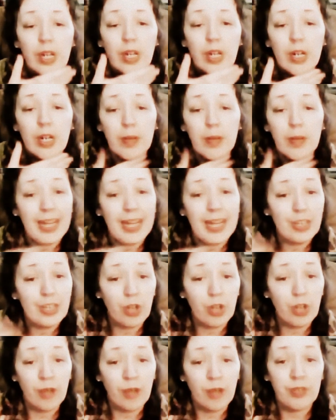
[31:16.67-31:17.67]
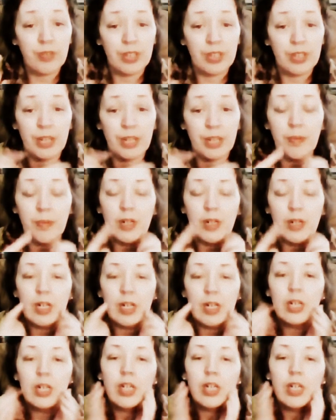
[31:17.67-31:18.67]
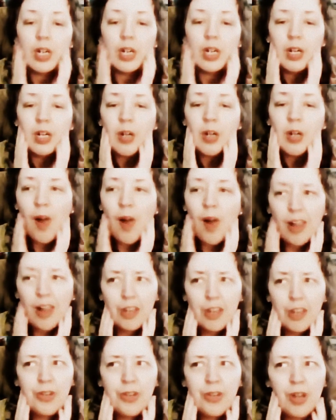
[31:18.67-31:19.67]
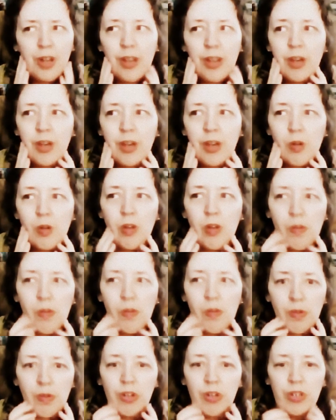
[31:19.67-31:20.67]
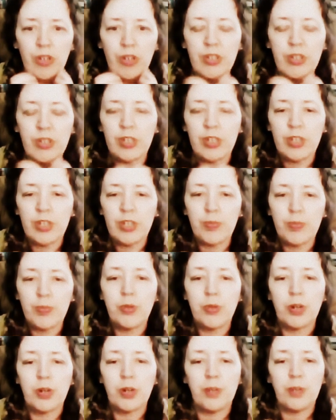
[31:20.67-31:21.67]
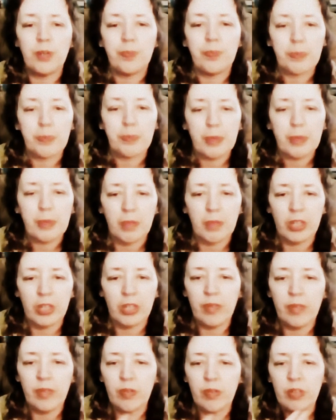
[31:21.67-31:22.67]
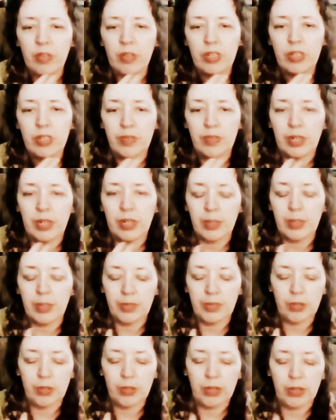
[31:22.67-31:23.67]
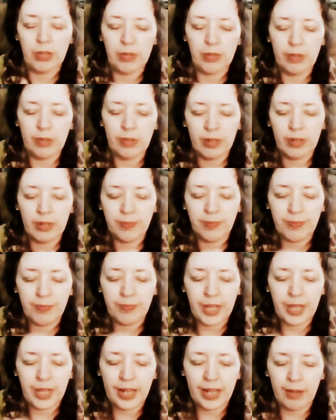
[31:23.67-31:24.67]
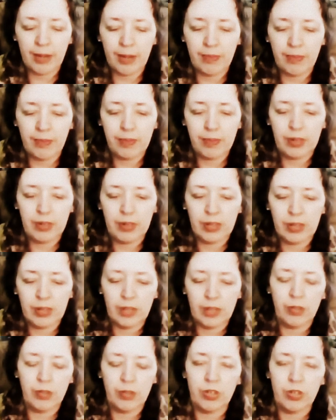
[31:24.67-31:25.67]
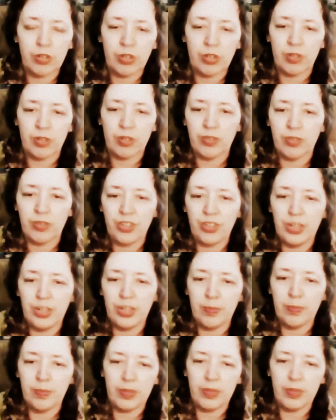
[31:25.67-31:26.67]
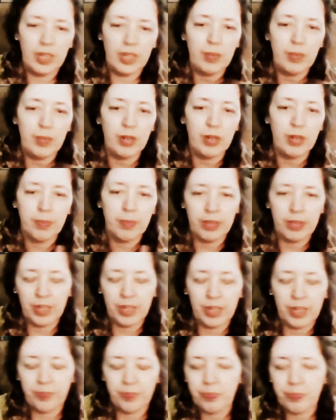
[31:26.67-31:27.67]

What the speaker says: Hats off to them. I saw the early versions in Spore, but they've really developed it quite well now in the later versions of the Sims. Same company.